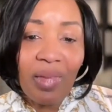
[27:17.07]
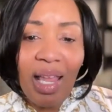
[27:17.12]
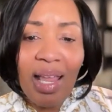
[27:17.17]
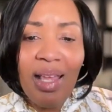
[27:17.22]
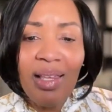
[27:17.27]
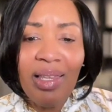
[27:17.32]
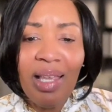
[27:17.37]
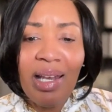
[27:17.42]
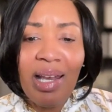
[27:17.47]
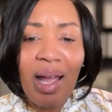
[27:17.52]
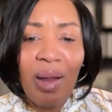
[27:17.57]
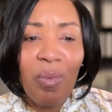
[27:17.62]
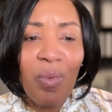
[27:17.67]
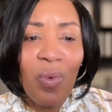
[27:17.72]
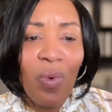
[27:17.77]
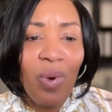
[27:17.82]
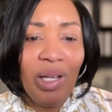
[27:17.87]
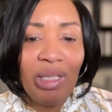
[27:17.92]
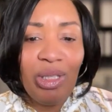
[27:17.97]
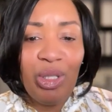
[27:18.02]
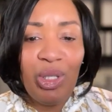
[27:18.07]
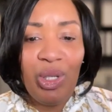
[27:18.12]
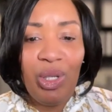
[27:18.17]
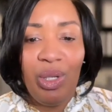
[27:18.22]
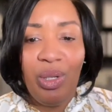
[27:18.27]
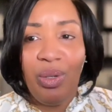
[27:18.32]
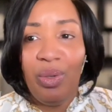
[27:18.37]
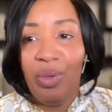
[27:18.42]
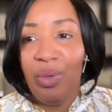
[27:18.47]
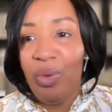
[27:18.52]
And then I want
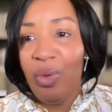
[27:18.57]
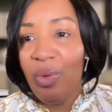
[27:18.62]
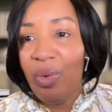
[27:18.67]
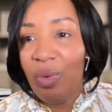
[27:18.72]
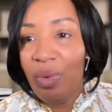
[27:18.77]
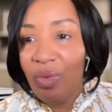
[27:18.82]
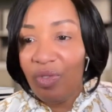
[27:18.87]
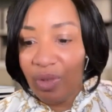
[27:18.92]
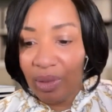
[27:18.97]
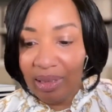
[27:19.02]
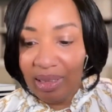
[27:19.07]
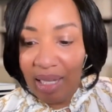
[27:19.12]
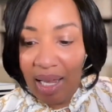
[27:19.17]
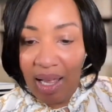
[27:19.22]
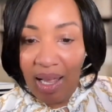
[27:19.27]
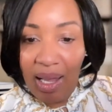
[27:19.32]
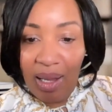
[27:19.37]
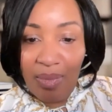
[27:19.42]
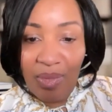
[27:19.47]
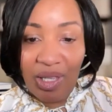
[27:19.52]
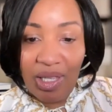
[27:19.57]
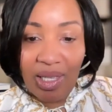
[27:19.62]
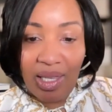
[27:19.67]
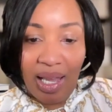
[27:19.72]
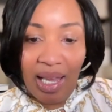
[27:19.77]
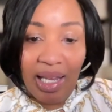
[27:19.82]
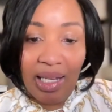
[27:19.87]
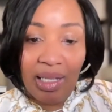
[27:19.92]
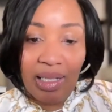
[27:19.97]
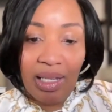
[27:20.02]
to, for time's
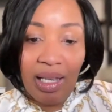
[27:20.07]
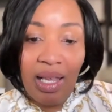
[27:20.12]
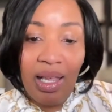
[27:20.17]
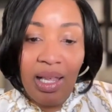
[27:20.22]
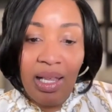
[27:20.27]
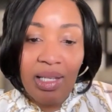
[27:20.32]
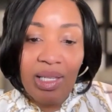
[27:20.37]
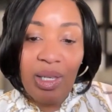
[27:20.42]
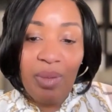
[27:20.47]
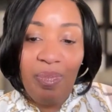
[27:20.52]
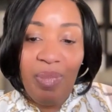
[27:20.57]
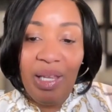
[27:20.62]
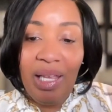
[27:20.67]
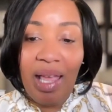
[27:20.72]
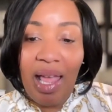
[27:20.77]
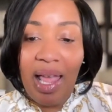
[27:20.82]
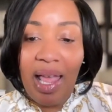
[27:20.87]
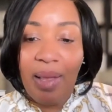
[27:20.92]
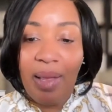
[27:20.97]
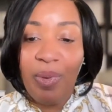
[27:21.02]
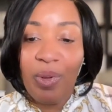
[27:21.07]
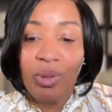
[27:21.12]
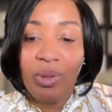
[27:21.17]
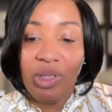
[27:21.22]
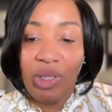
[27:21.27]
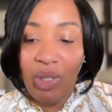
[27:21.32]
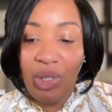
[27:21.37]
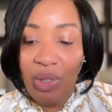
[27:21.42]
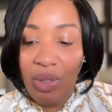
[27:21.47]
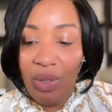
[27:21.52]
sake, to be able
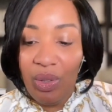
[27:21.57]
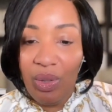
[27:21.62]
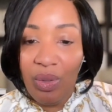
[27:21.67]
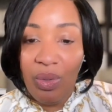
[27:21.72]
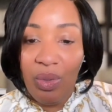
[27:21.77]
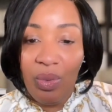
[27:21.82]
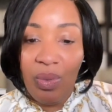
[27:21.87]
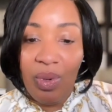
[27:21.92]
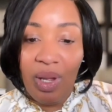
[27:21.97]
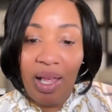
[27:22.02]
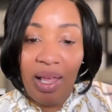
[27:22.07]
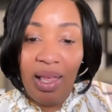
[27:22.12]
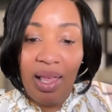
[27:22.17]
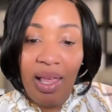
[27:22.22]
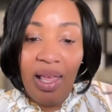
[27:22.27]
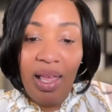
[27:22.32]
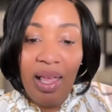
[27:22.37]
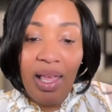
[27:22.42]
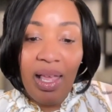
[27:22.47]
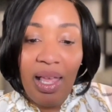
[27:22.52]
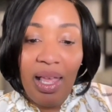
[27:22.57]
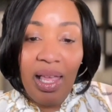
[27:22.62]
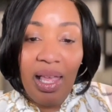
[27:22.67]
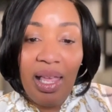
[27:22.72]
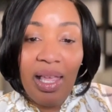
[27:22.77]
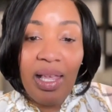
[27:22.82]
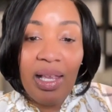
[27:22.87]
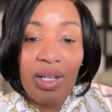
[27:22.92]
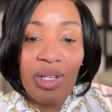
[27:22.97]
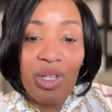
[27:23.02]
to
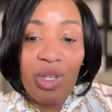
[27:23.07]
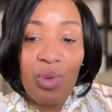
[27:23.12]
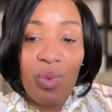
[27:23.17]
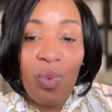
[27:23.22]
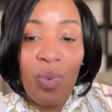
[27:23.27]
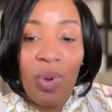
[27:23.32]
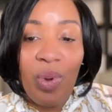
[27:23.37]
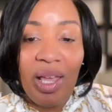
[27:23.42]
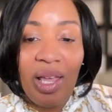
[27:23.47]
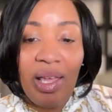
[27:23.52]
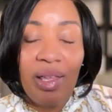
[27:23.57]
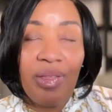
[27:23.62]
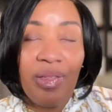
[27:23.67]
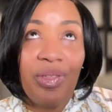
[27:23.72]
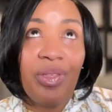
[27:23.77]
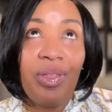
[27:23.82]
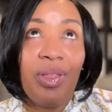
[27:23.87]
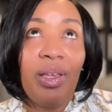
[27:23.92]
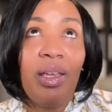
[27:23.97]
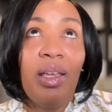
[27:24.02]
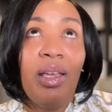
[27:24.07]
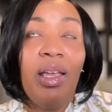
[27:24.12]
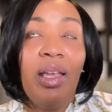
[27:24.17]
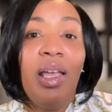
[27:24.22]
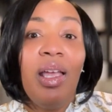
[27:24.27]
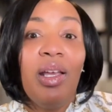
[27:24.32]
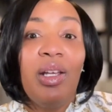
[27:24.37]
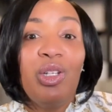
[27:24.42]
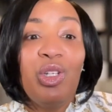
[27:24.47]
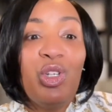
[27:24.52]
end with
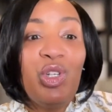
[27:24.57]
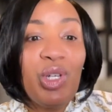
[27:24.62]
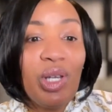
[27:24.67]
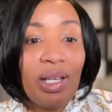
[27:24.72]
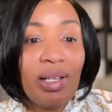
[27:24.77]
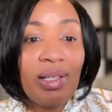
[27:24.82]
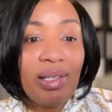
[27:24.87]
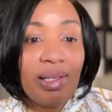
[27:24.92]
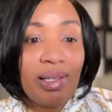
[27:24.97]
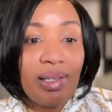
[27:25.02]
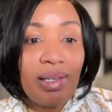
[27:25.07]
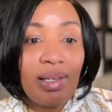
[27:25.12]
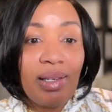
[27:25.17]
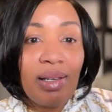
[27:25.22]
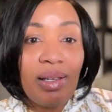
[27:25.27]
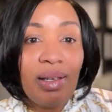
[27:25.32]
just